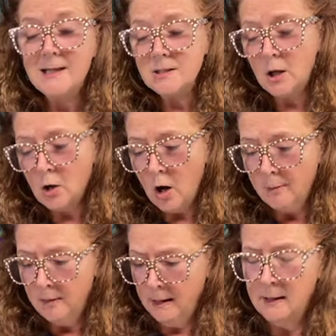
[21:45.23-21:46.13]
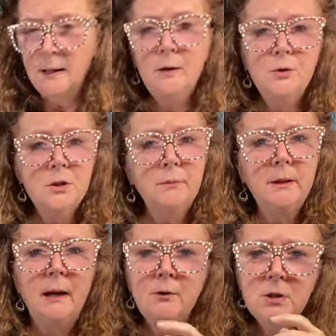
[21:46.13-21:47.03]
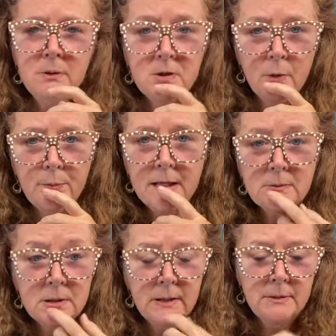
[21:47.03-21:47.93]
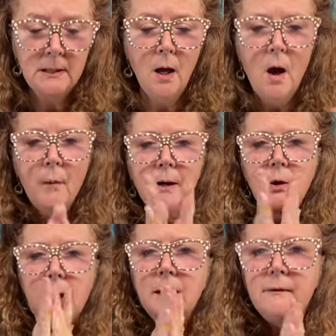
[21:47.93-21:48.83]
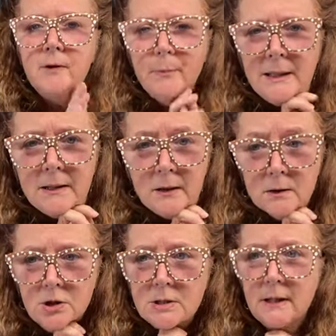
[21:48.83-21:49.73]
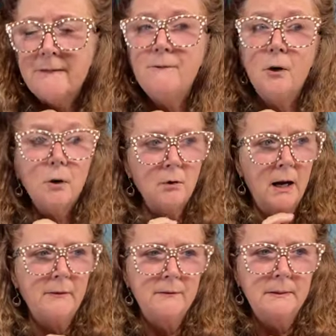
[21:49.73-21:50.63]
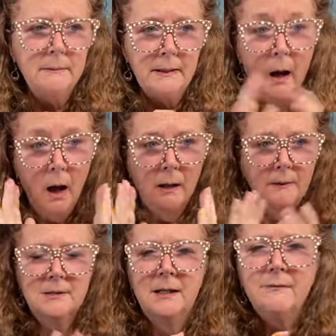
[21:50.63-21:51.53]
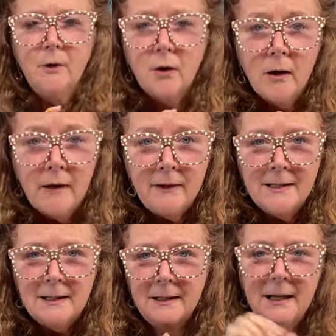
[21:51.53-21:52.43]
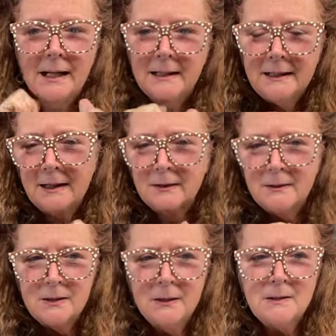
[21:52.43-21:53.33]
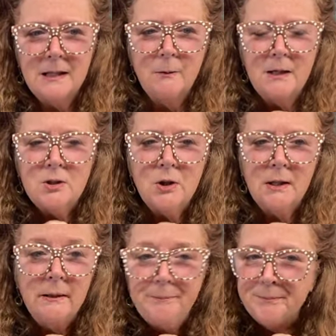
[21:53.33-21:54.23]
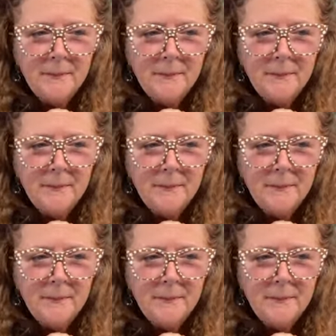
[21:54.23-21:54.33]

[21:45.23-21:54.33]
That's not a compliment. It used to be. I used to be so impressed when someone said, oh my God, I love your painting. It looks just like a photograph. I'm like, oh, it looks like a photograph. I did it. I did it. It looks like what it should.